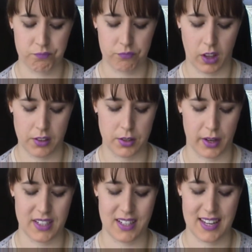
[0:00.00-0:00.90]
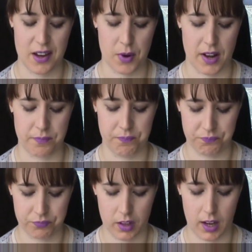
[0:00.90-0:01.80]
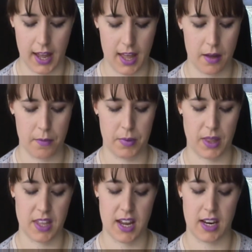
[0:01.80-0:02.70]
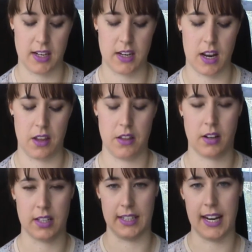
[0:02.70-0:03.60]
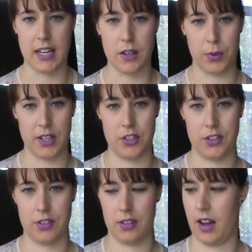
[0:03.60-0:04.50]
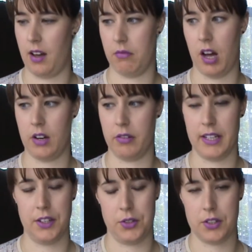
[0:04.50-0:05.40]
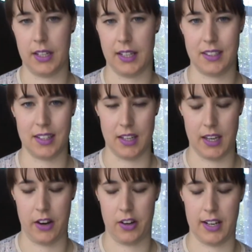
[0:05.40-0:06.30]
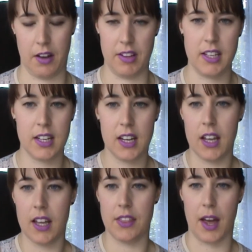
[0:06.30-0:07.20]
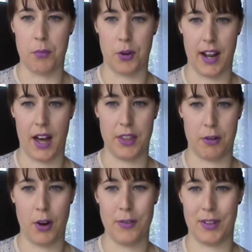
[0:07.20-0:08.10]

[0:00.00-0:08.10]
so I didn't get one. But then Clinique, which I already use Clinique skincare and love it, they brought out their own